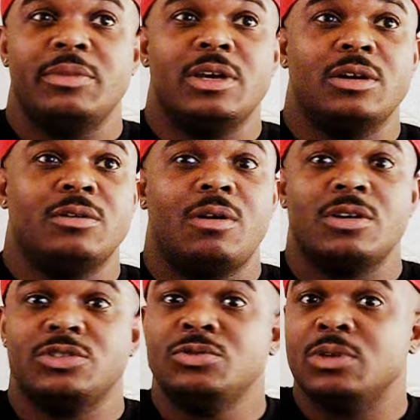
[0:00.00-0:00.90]
may have
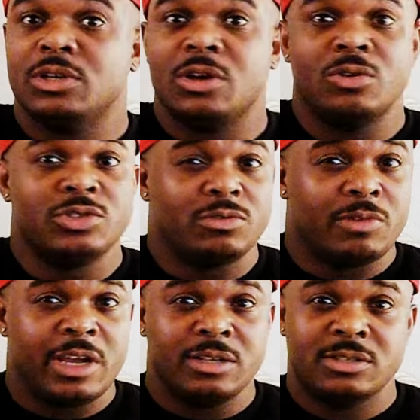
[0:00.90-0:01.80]
crossed doing the
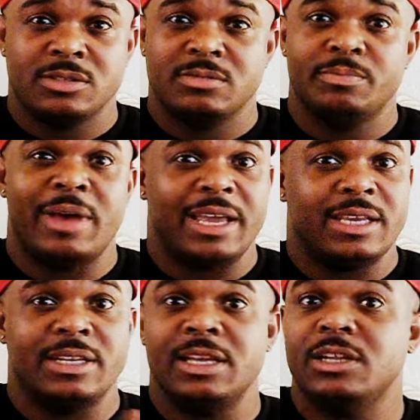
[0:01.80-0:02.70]
coaching ranks
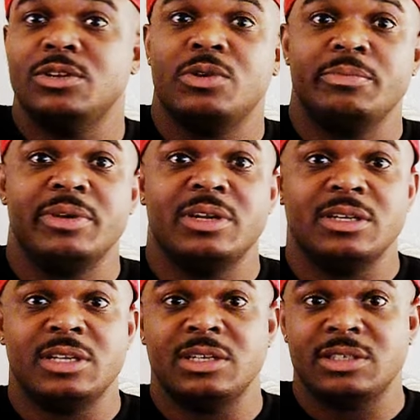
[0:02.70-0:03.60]
back in Illinois
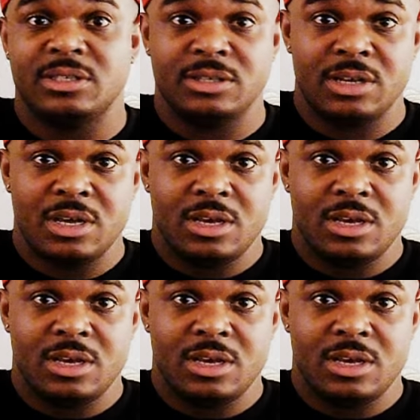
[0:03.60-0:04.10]
Benedictine